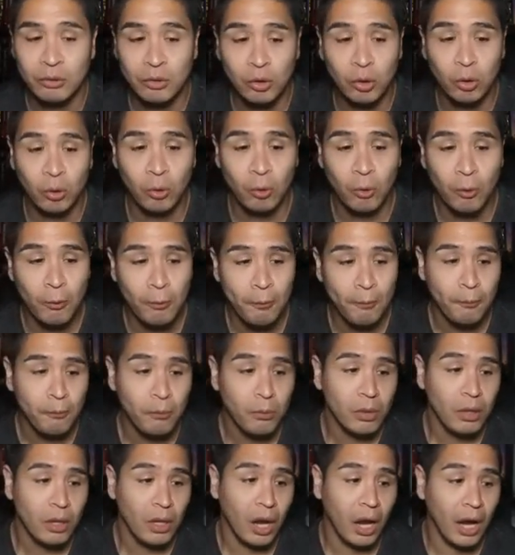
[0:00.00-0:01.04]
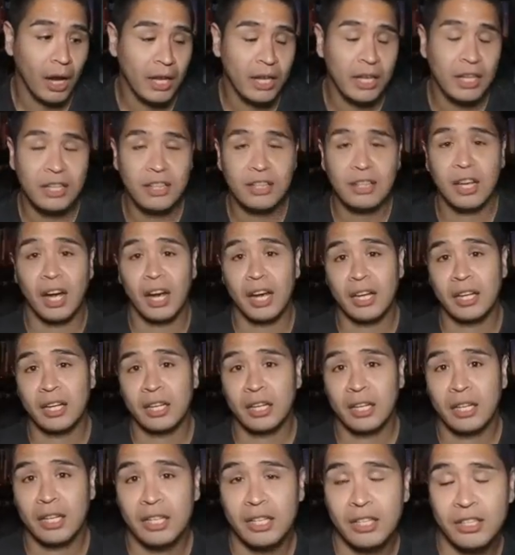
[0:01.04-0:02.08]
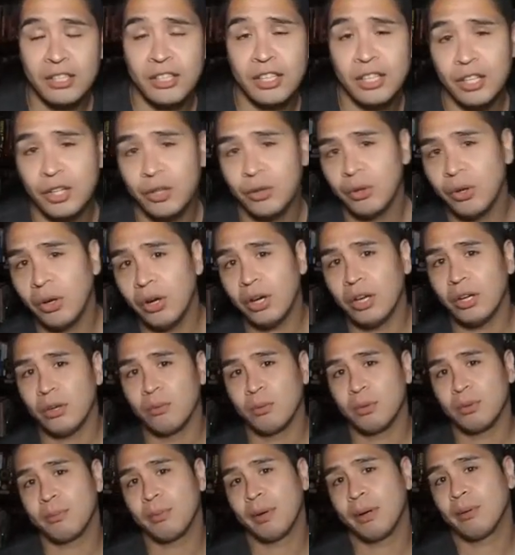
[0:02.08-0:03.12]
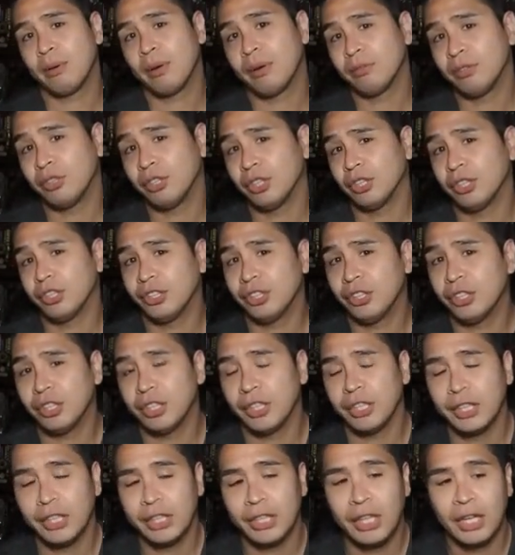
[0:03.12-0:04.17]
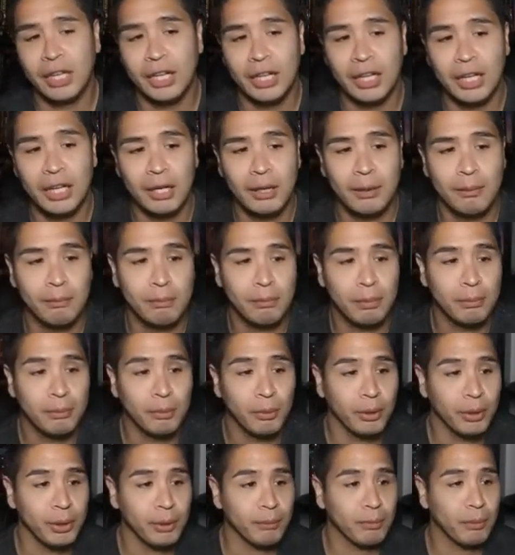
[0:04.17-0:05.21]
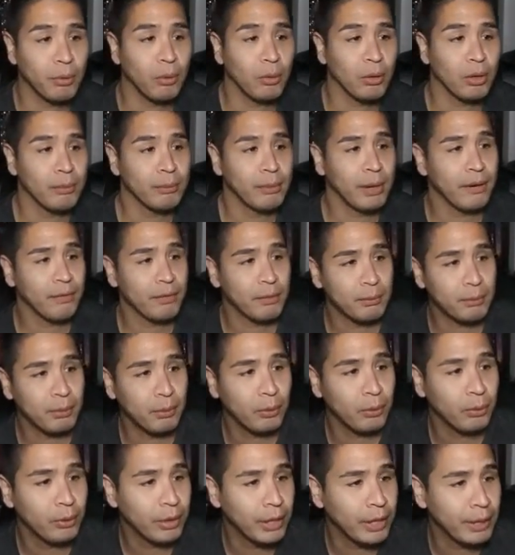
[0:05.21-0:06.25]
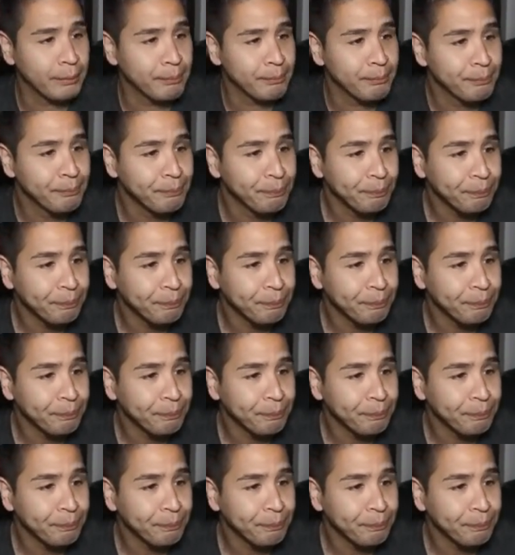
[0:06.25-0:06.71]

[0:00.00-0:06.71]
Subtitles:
So I continued on with my rev share journey, promoting program after program,